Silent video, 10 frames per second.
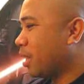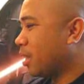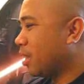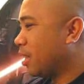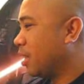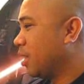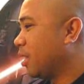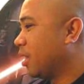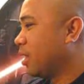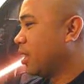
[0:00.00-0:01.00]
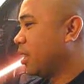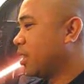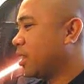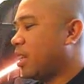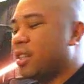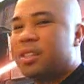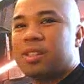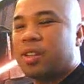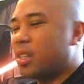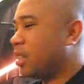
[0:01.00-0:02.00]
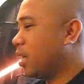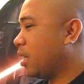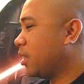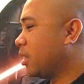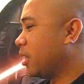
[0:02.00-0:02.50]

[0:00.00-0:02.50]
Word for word: it's, it's kind of scratched out.